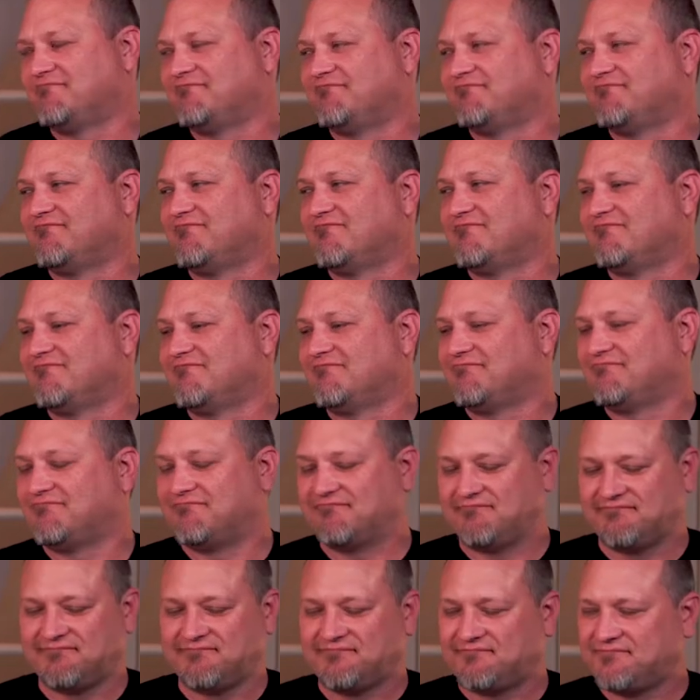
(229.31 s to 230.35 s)

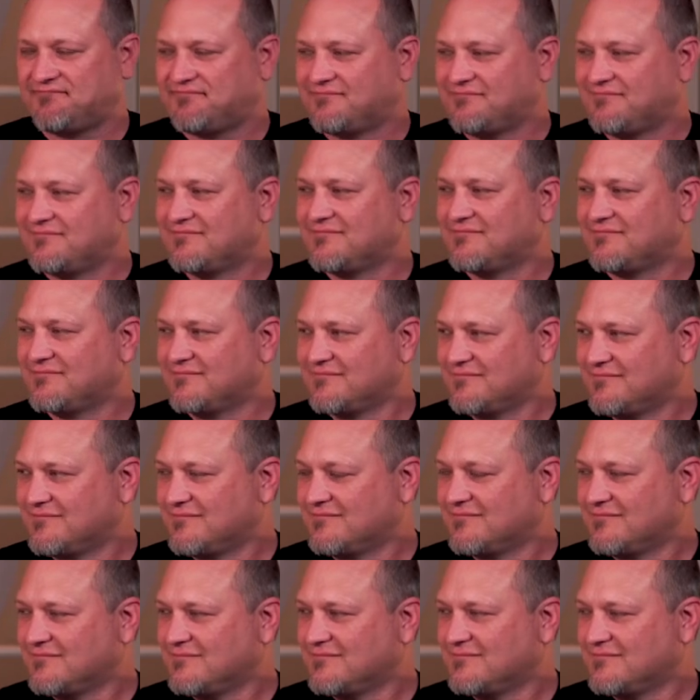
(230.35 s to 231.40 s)

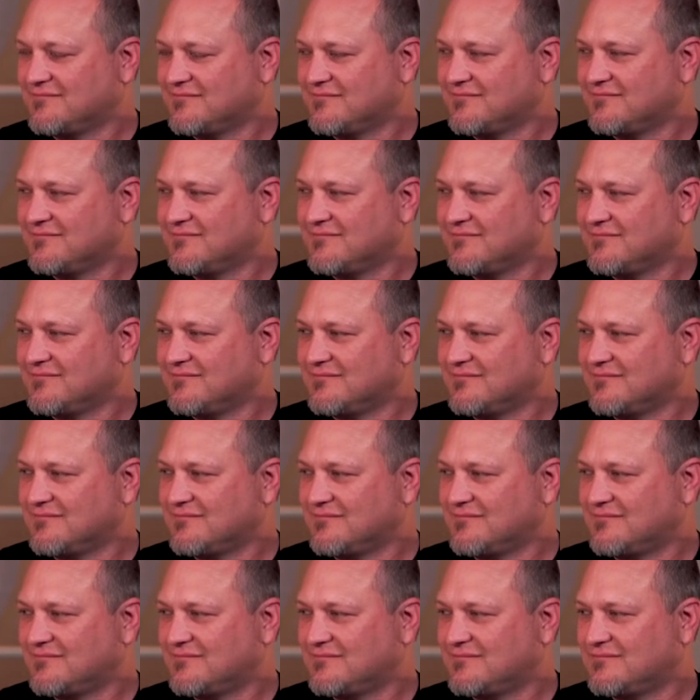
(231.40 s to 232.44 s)

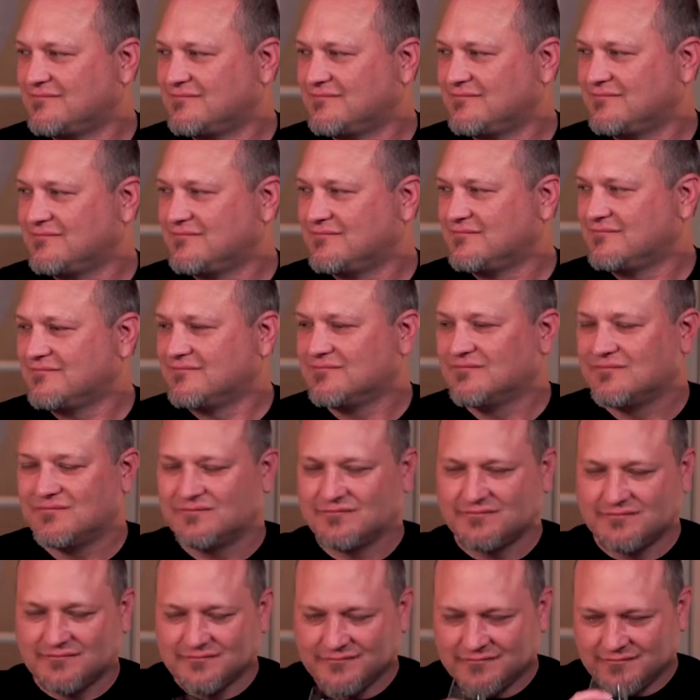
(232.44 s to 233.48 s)

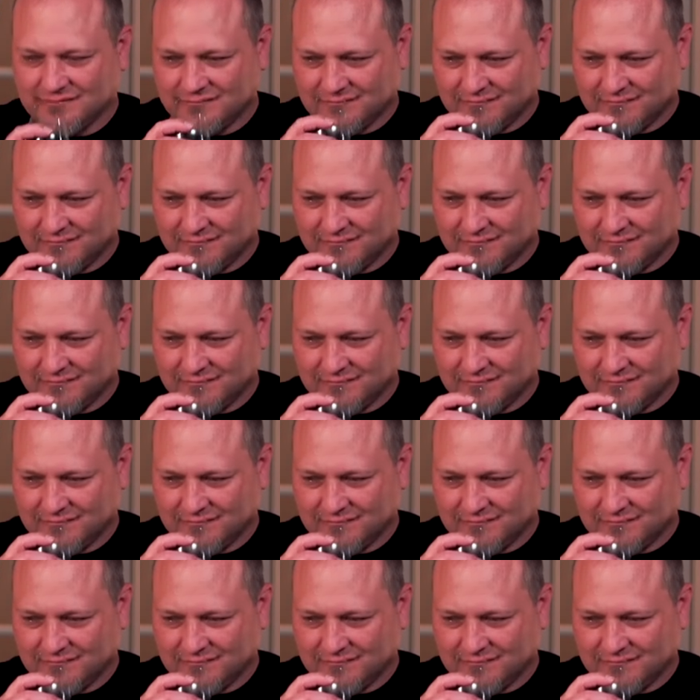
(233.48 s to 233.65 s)
This person isn't speaking.